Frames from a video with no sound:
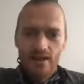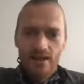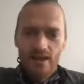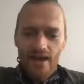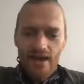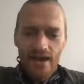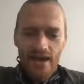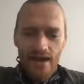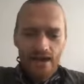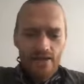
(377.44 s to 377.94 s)

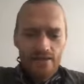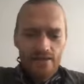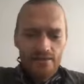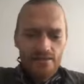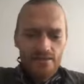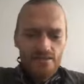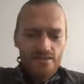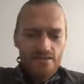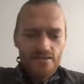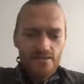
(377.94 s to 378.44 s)

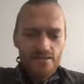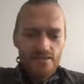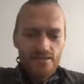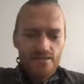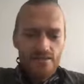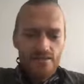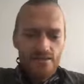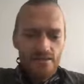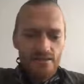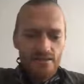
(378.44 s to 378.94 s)
And
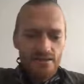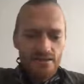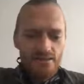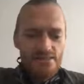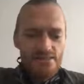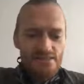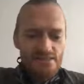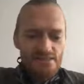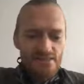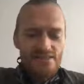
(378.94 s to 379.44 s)

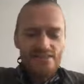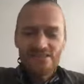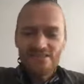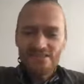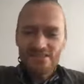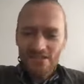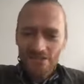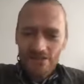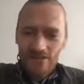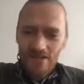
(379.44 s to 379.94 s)
it
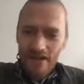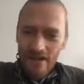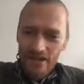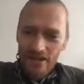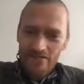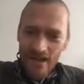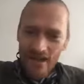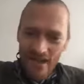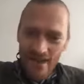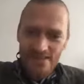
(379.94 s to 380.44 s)
still
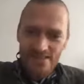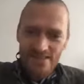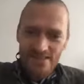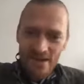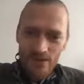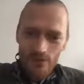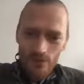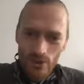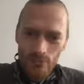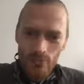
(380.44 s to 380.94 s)
kind of has
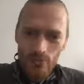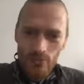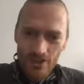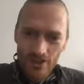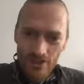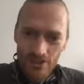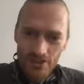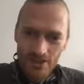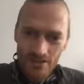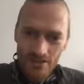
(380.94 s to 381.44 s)
that
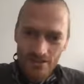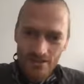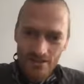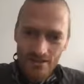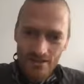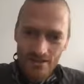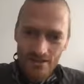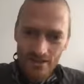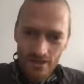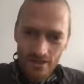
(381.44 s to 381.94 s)

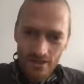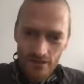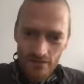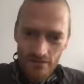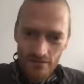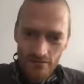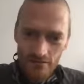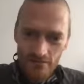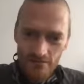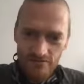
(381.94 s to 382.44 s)
reputation
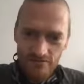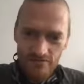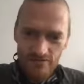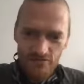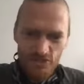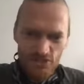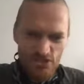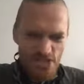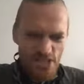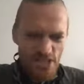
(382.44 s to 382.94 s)
of
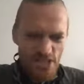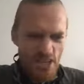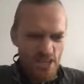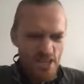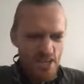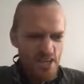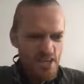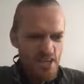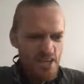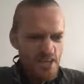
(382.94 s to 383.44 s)
just
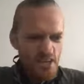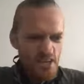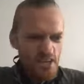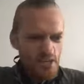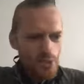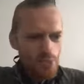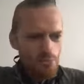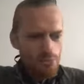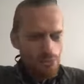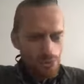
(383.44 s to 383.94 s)
like
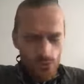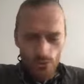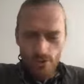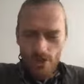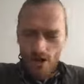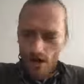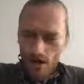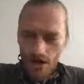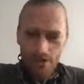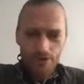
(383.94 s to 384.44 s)
blue
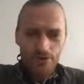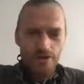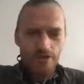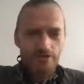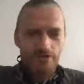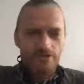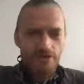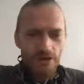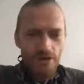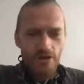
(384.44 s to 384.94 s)

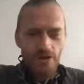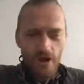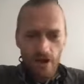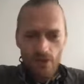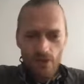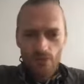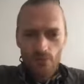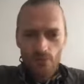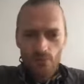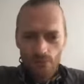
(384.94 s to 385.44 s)
collar, very
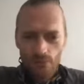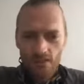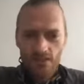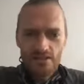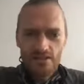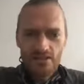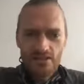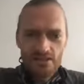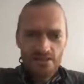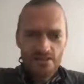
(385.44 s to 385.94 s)

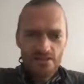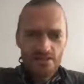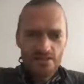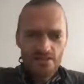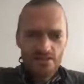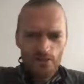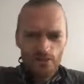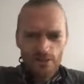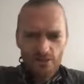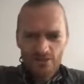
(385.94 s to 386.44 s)
hardworking, a
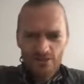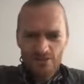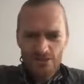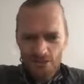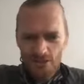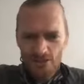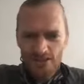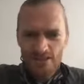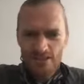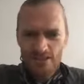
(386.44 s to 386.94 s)
little bit
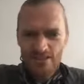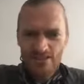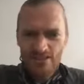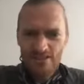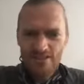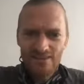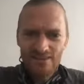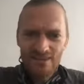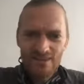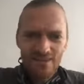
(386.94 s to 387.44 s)

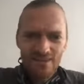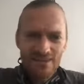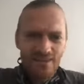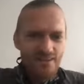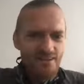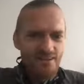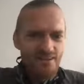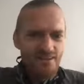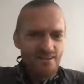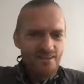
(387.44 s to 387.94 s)
dirty,
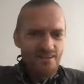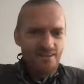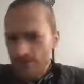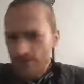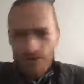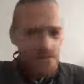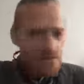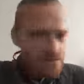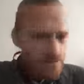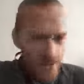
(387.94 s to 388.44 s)
not
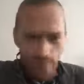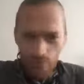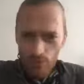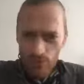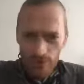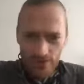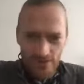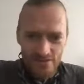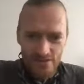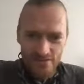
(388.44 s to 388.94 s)
very
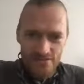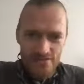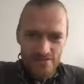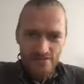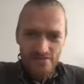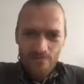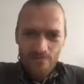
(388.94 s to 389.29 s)
glamorous.